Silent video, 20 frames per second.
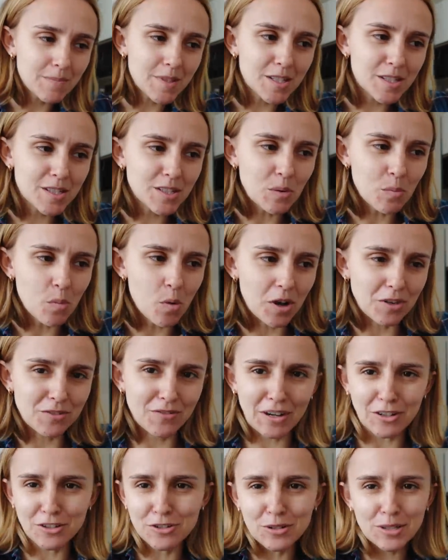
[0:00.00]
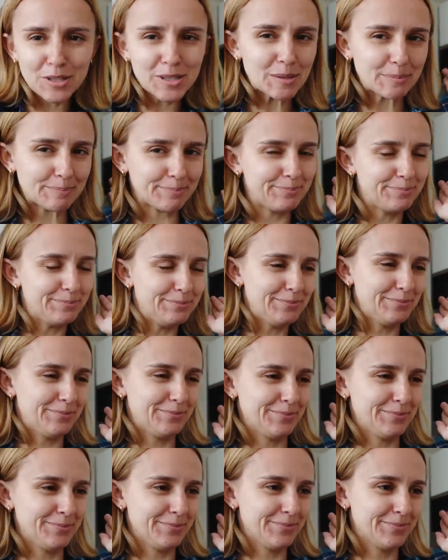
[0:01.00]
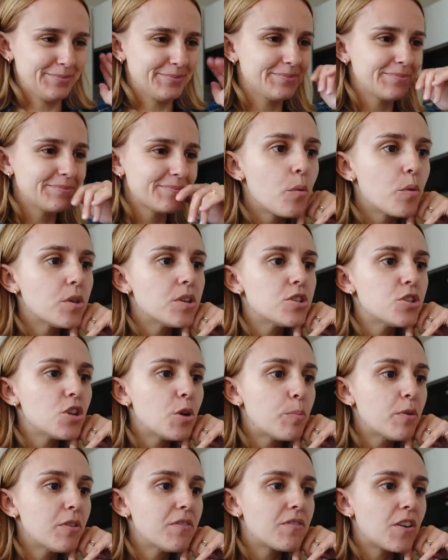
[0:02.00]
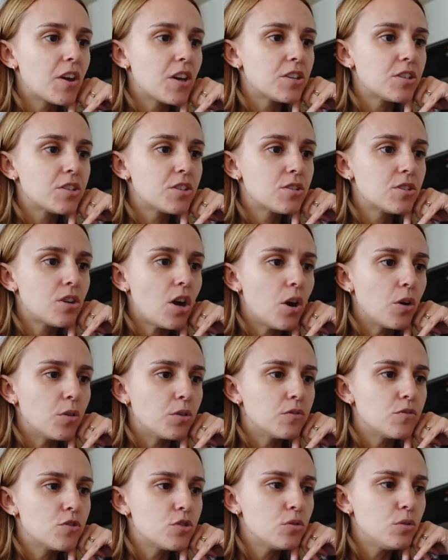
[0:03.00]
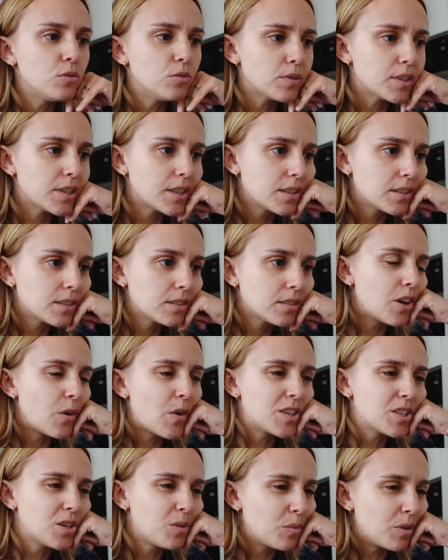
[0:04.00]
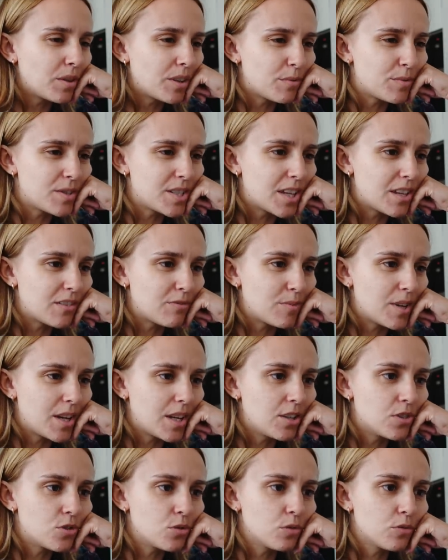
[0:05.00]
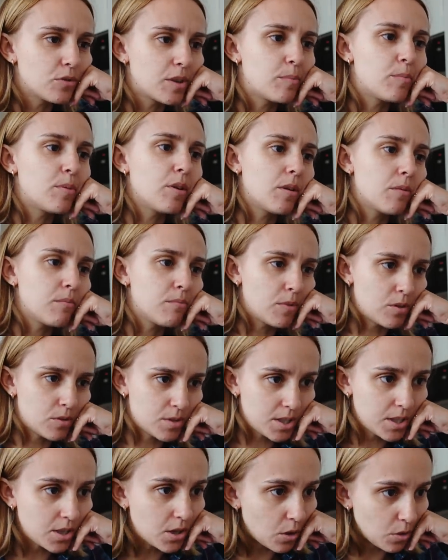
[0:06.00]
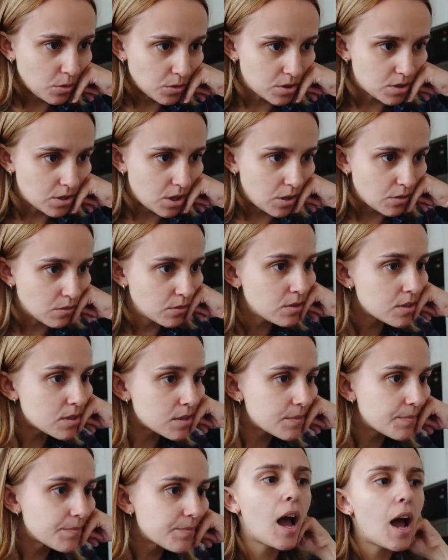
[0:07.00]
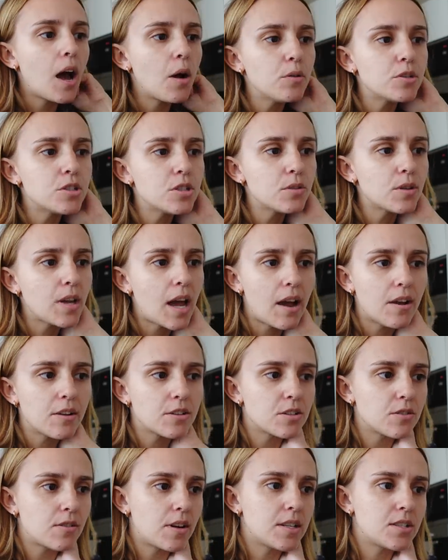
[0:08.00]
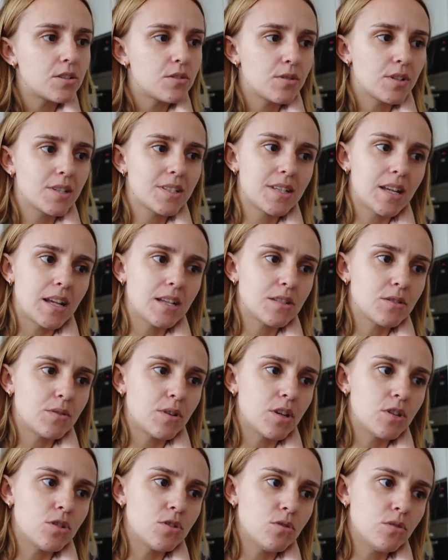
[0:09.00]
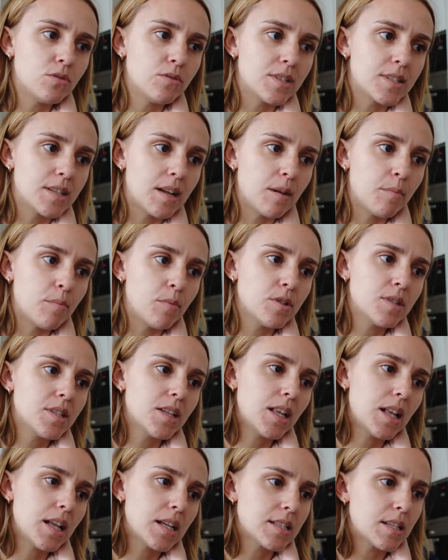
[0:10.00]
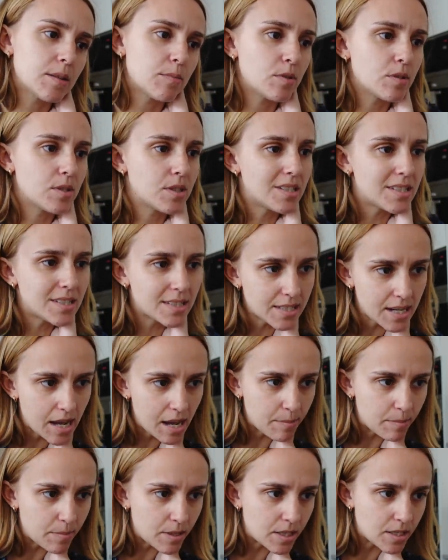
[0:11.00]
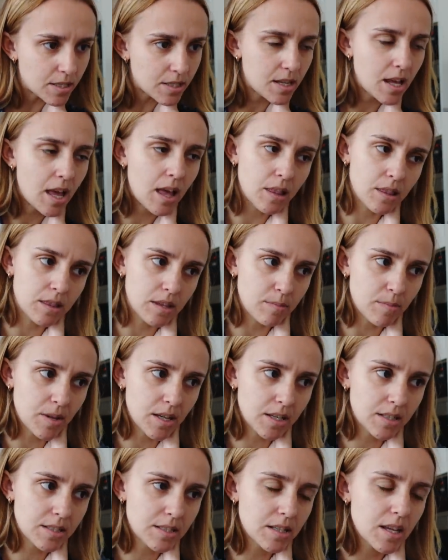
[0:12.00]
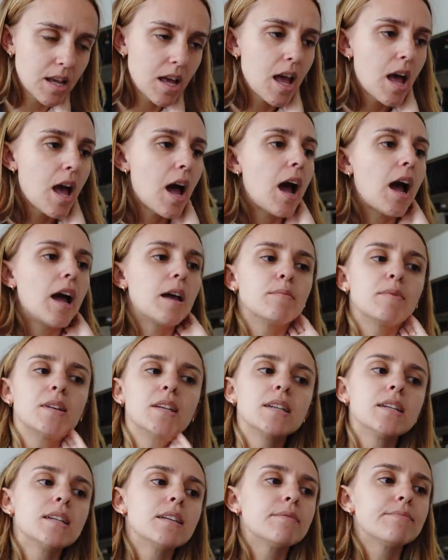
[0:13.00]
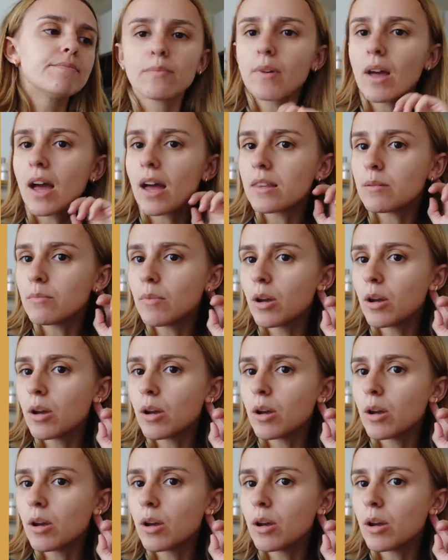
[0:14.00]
Somewhat adventurous. What is your preferred tone of jewellery? Oh, I don't want them to give me any jewelry, but mostly gold tones. How would you characterize your accessory and jewelry style? Mostly classic, mostly statement, healthy mix. I mean, at the